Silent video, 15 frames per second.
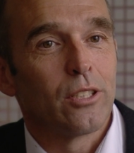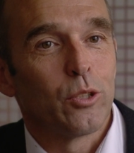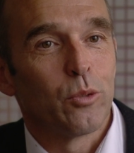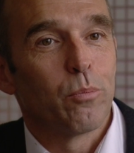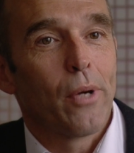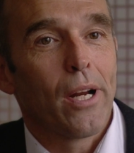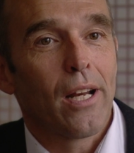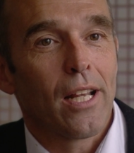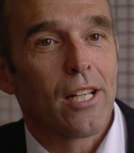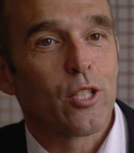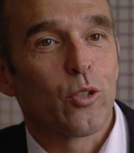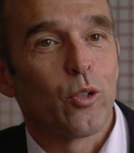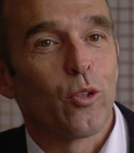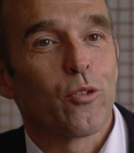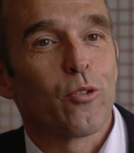Schumpeter has
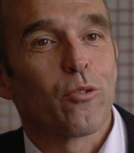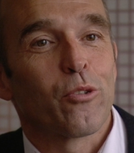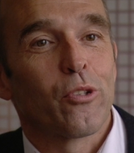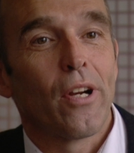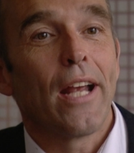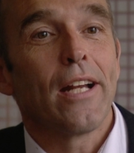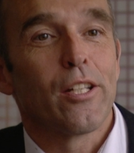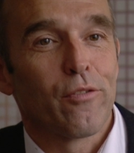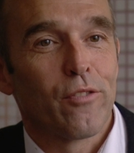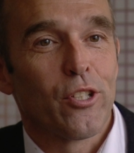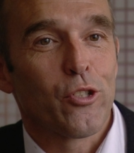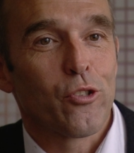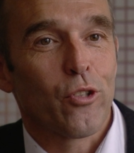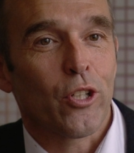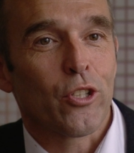called creative
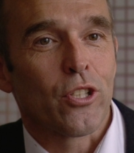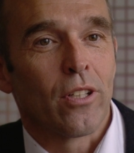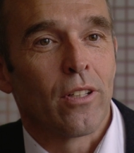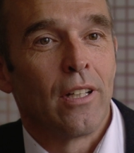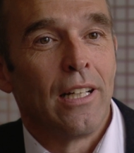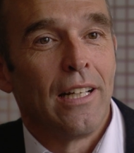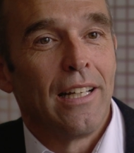destruction.